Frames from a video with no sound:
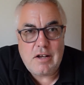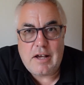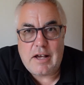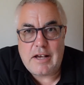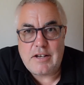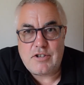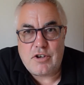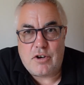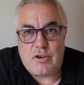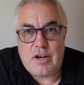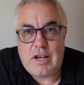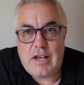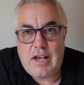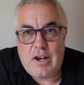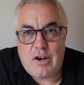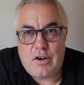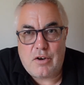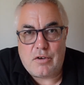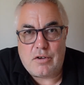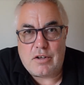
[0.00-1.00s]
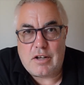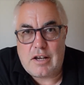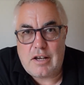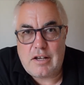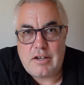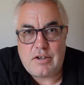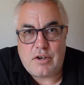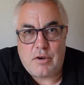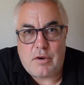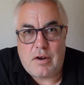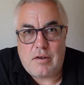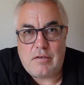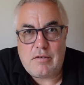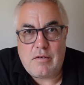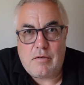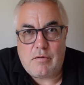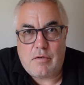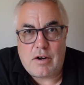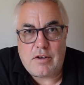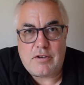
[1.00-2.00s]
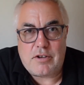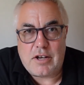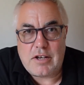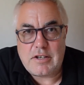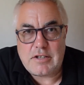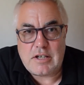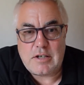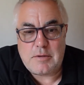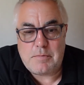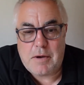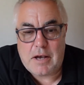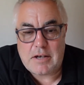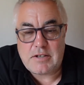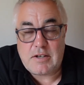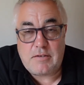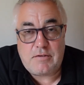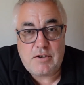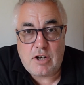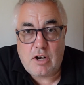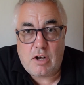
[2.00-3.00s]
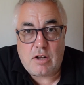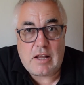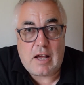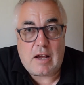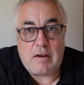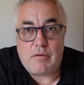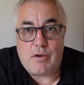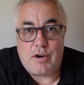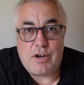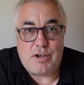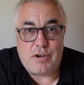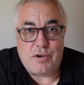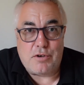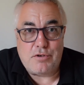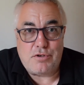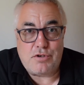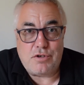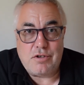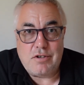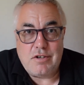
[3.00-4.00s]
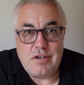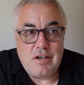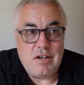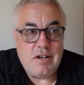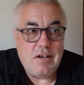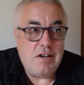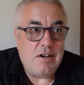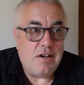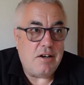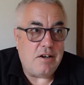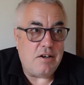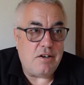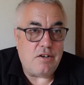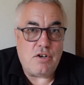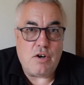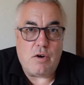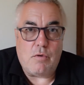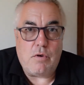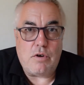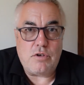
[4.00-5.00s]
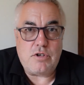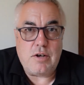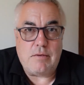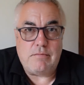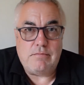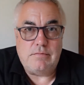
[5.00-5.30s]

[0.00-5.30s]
He's only only doing what he thinks is best. If you don't like what he does, don't watch him.